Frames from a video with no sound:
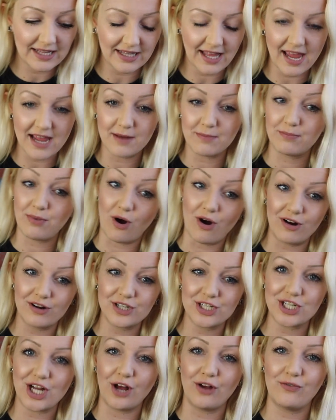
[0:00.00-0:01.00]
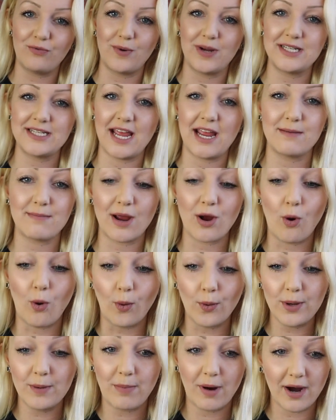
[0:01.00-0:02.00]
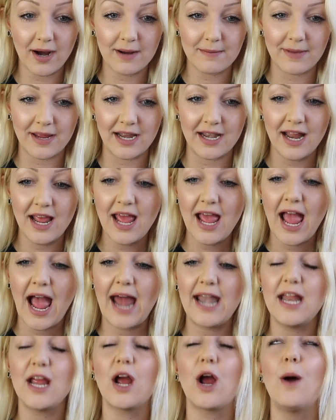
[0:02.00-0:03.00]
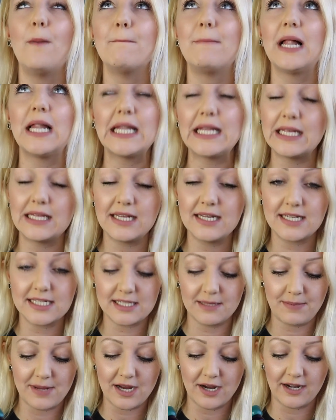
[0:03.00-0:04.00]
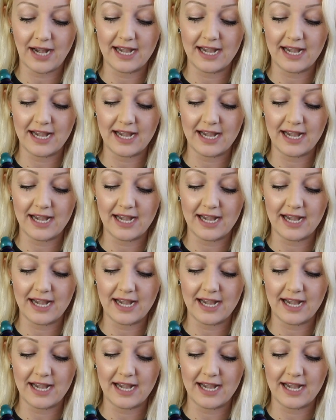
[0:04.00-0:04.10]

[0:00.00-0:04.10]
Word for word: like bong shelf one day in my old apartment, and it completely disappeared.